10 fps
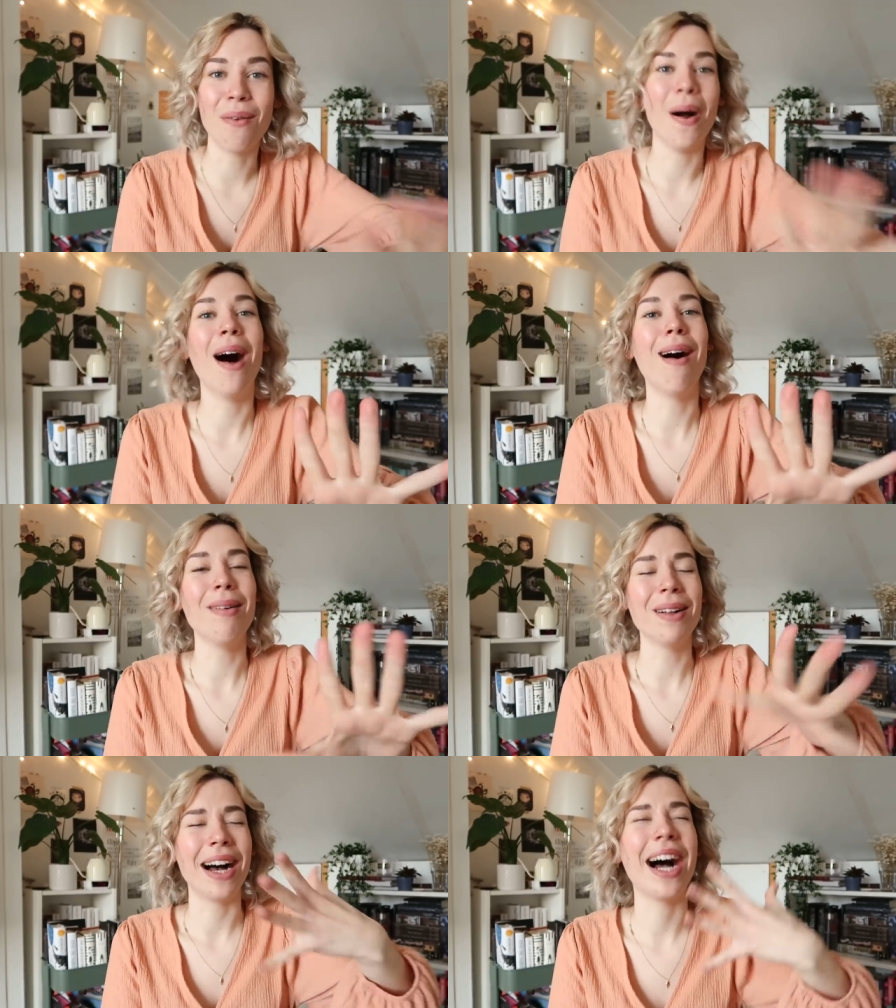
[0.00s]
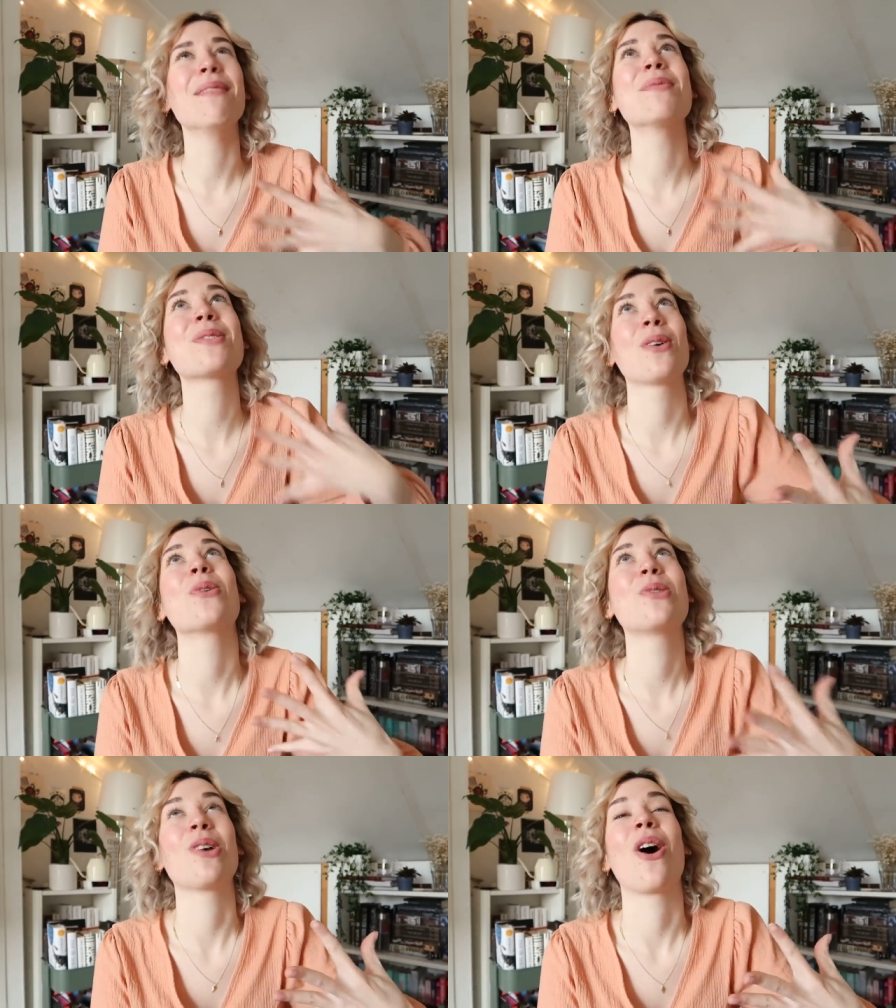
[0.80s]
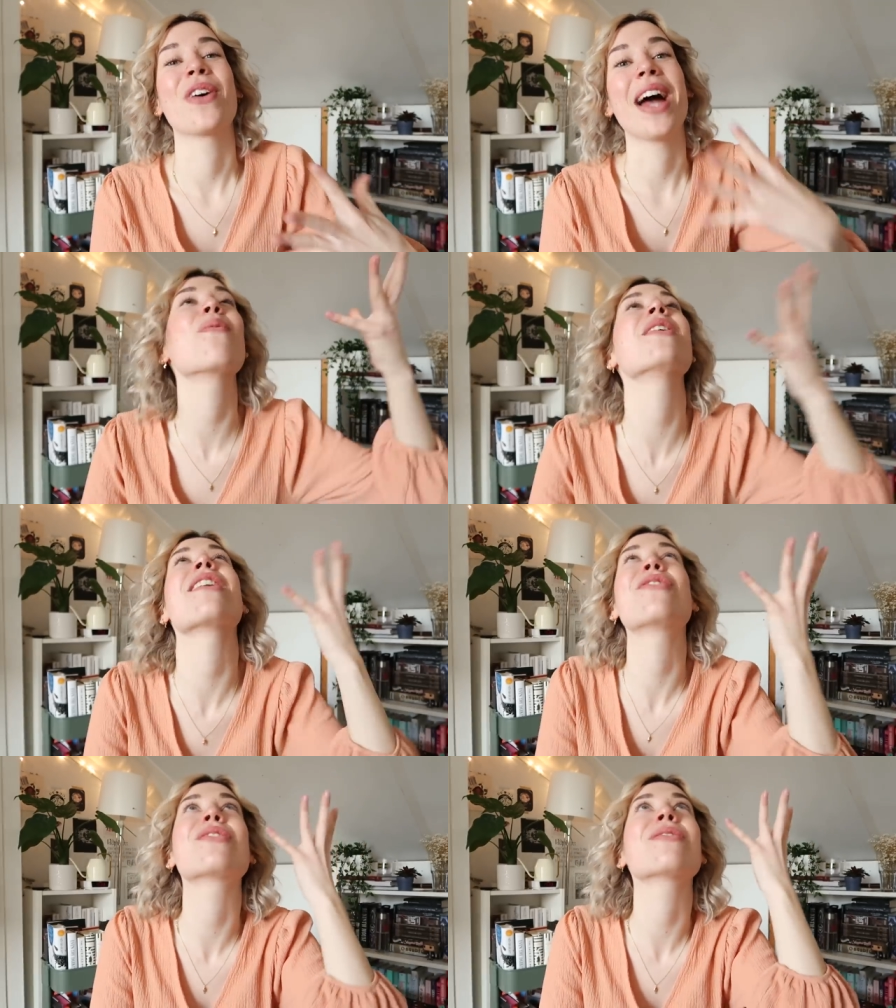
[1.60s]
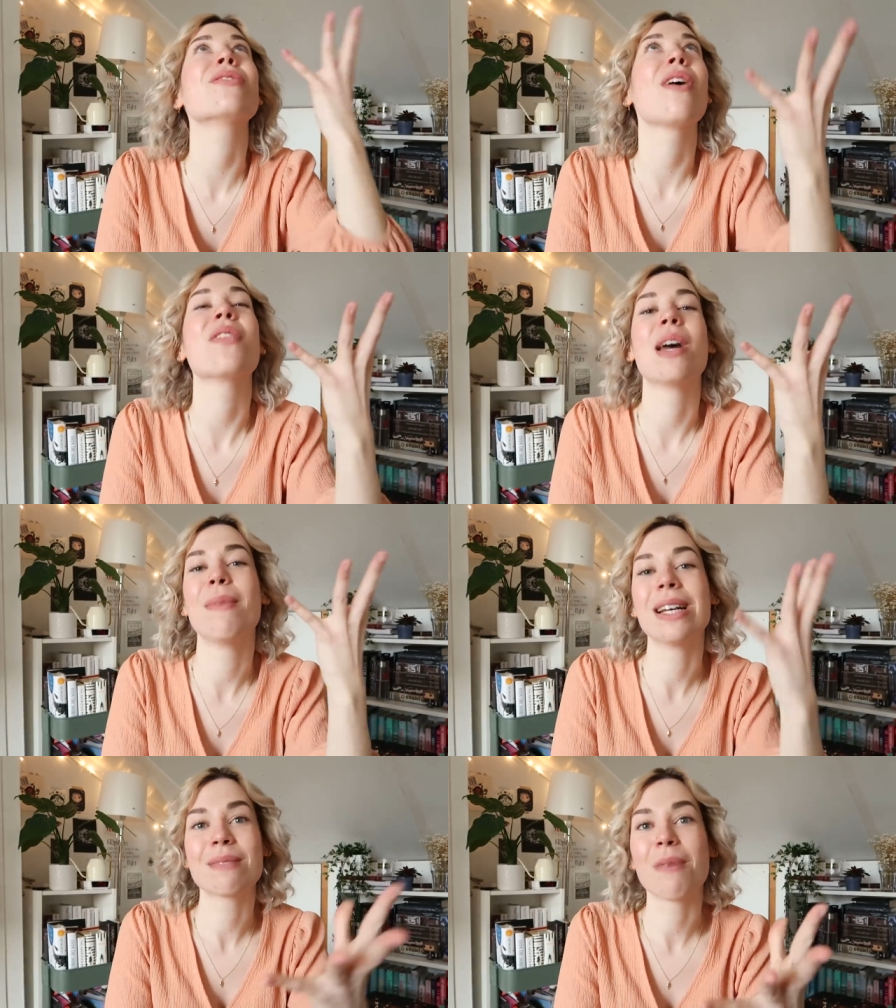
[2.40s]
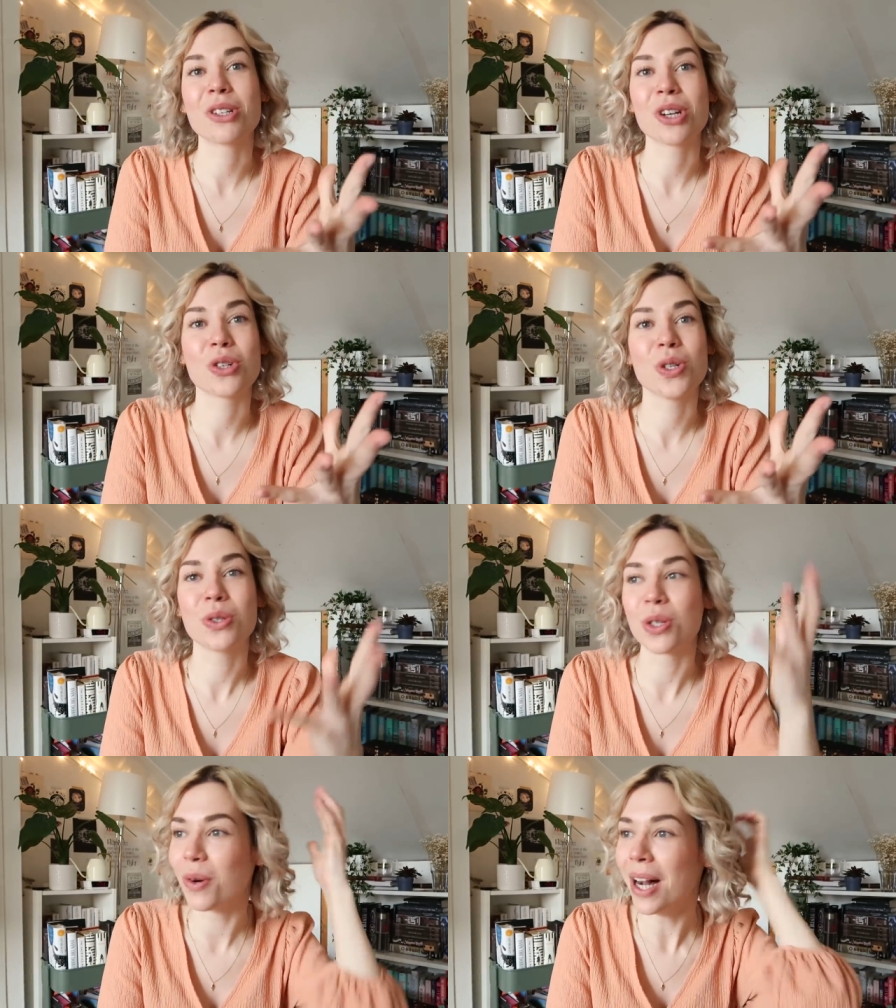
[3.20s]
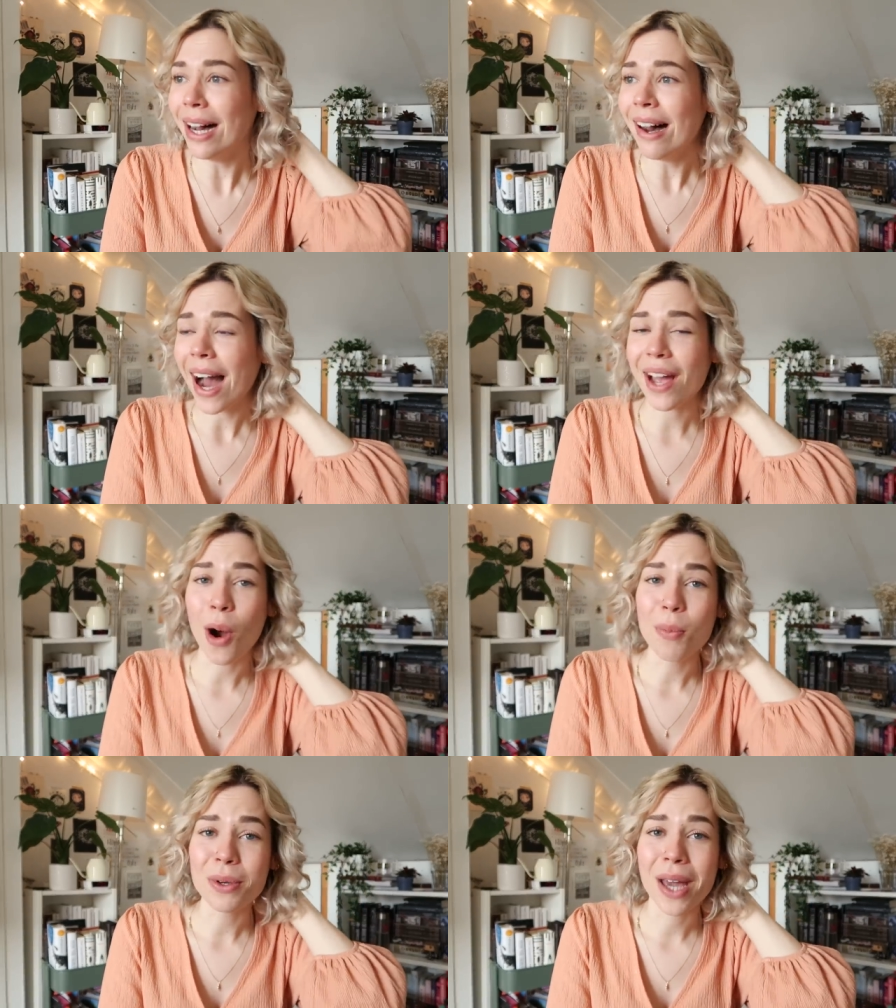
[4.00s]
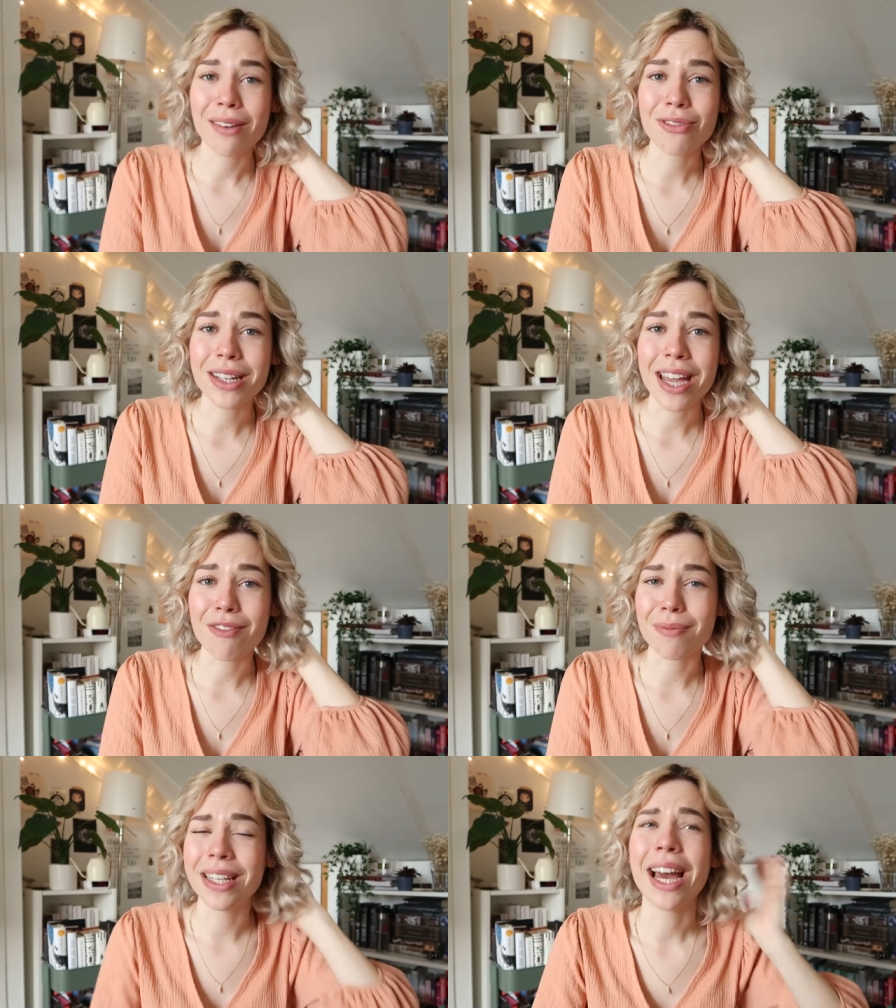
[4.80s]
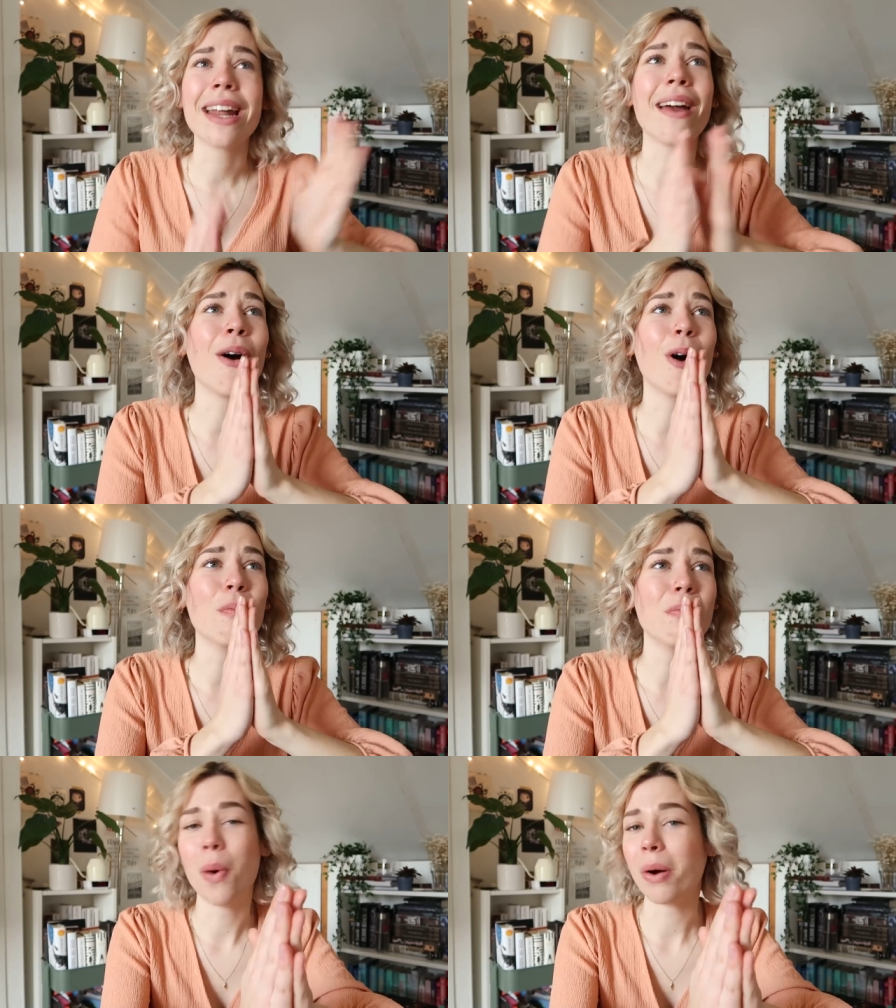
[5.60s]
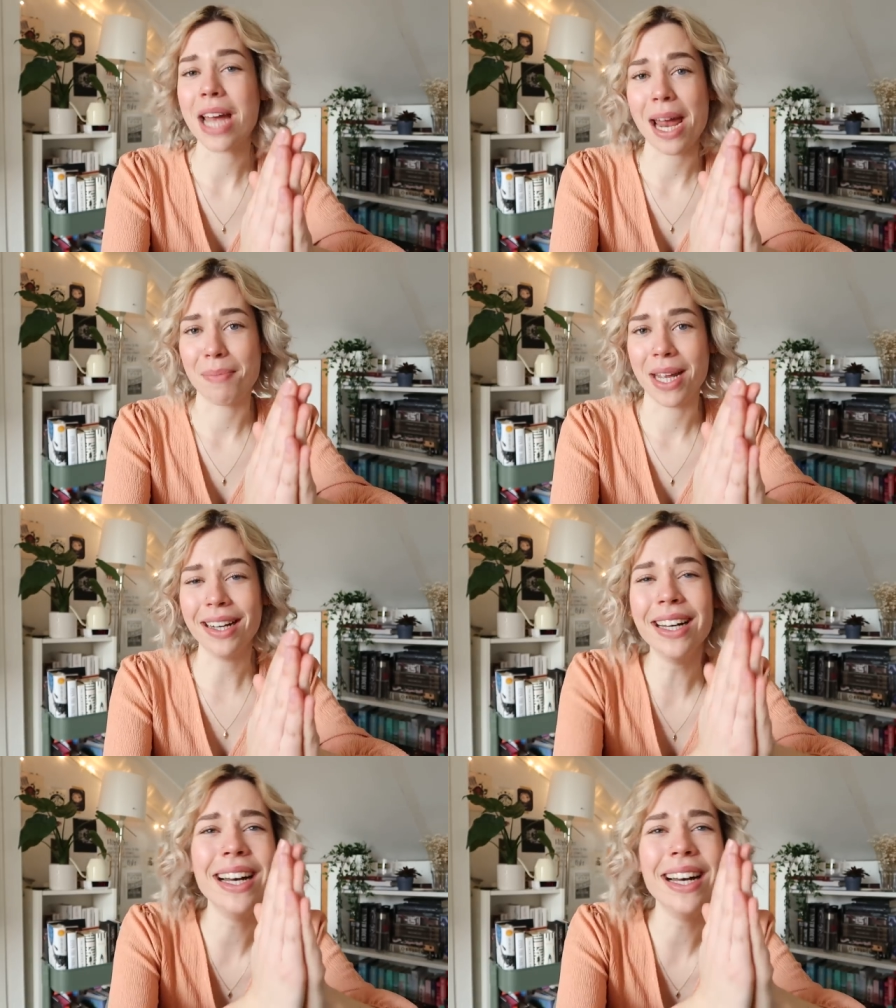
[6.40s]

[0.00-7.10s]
Noelle, I'm so sorry. I wish I just loved them as much as you do. I hope you can forgive me and I hope you won't hate me.